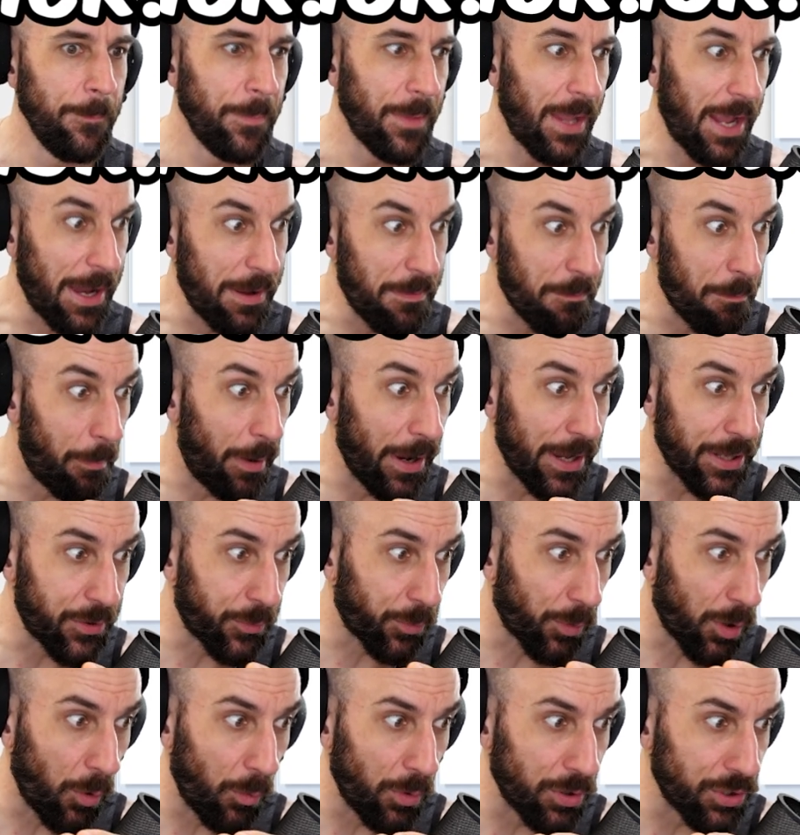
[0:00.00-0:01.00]
and
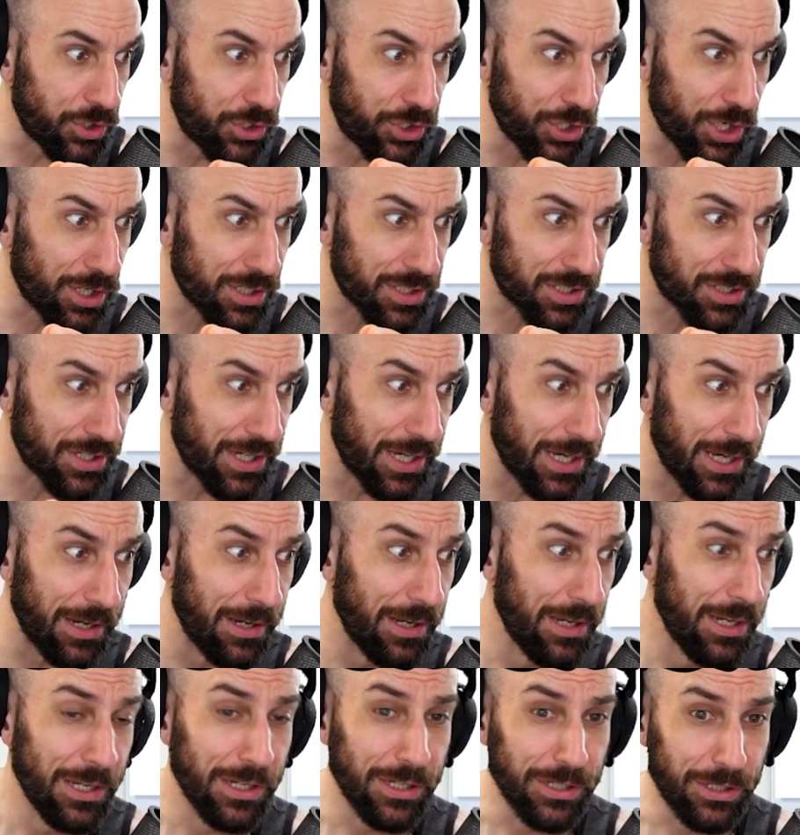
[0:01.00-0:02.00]
micro adjusting
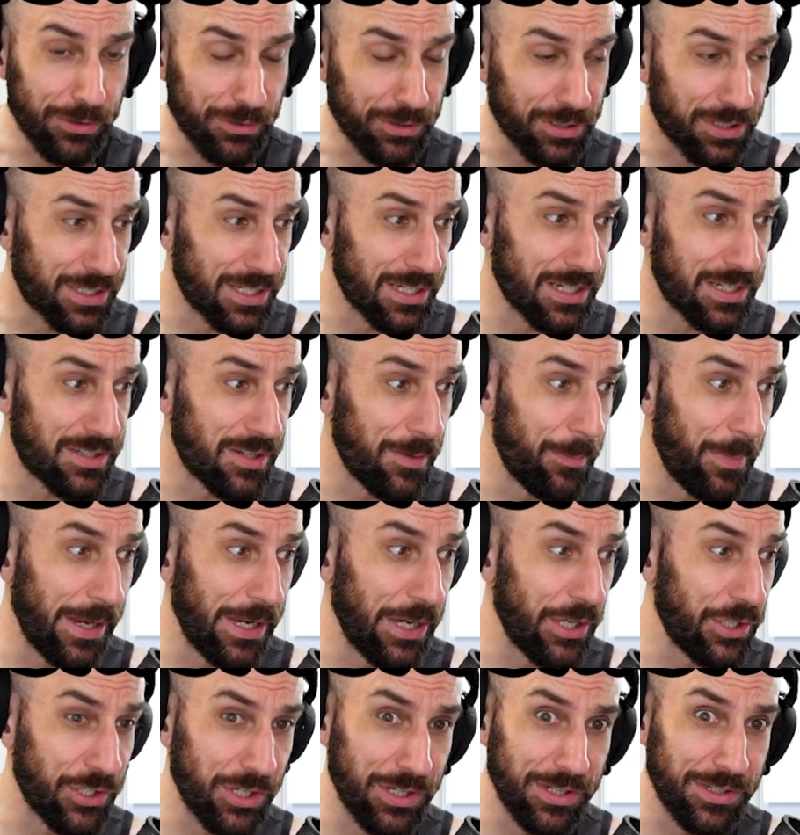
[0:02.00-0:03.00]
your system
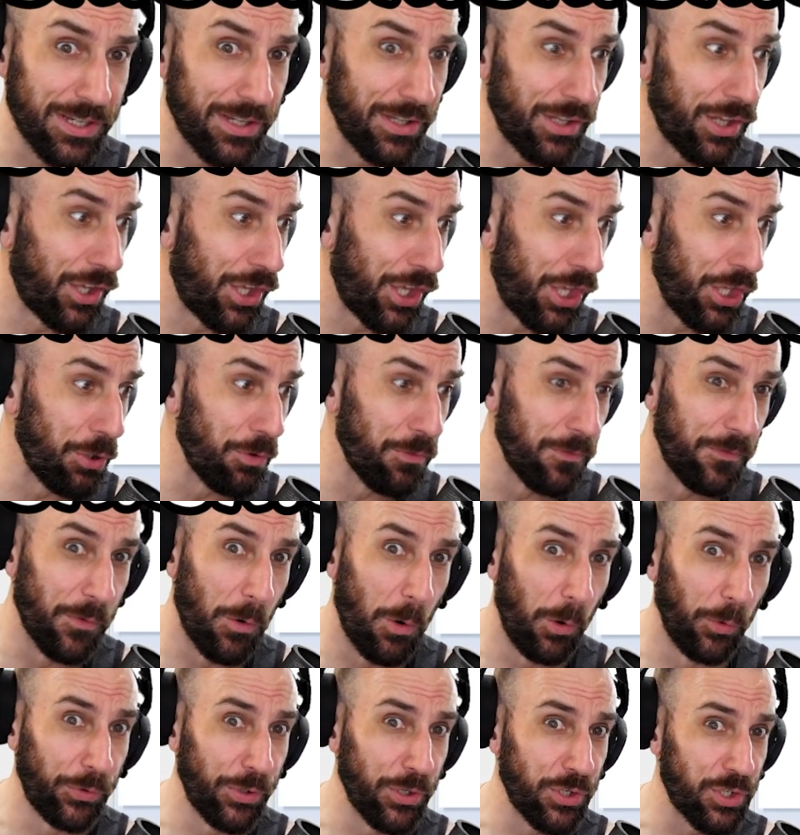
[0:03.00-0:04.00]
agent and Q
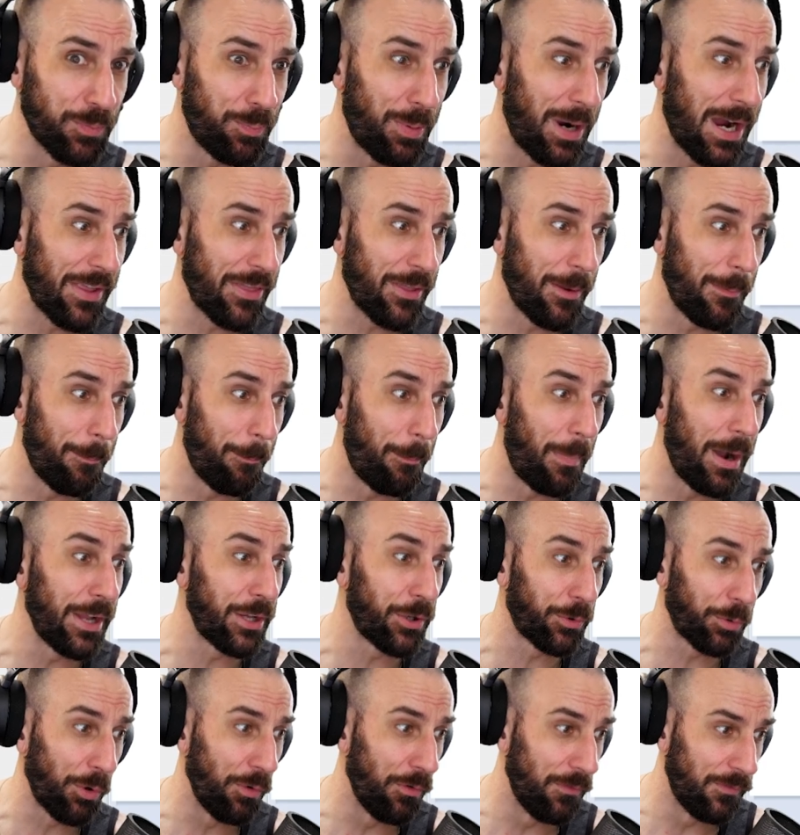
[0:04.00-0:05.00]
voltage by the
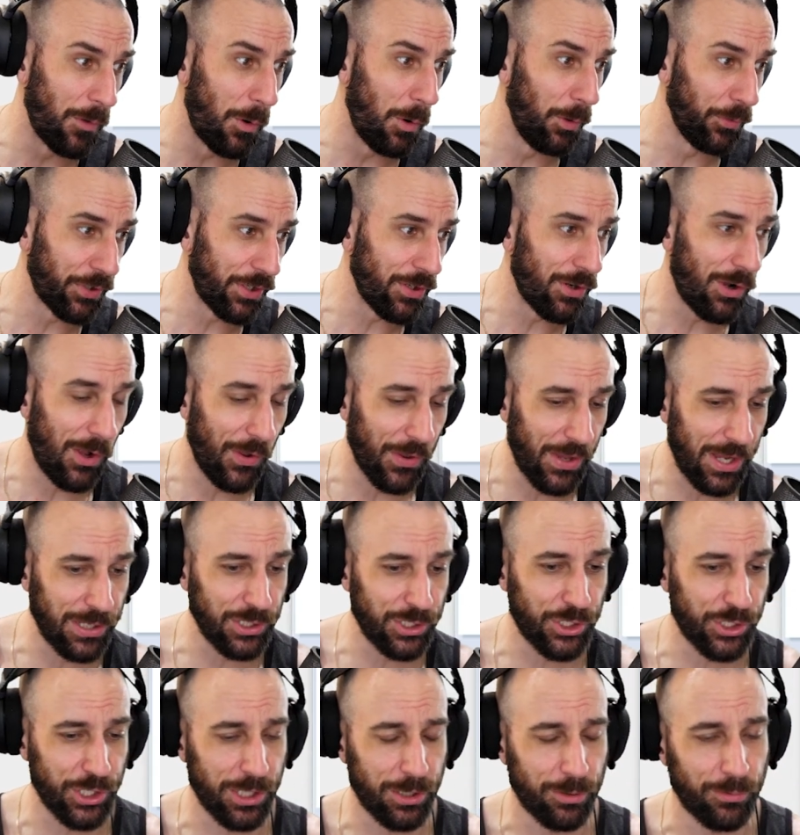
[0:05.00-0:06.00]
micro volt and all that
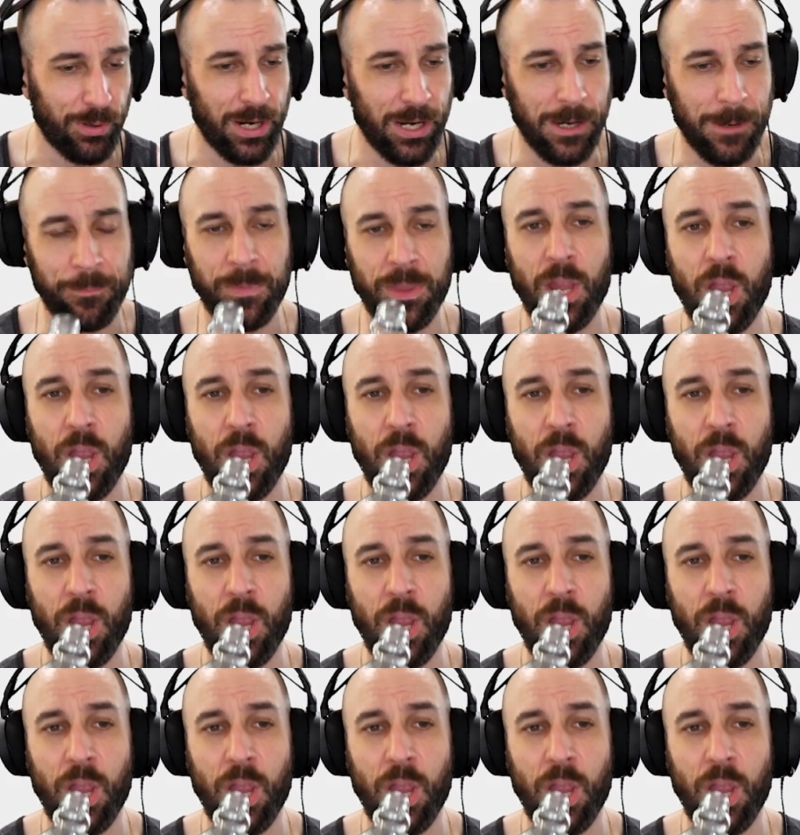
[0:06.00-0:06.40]
shit, right?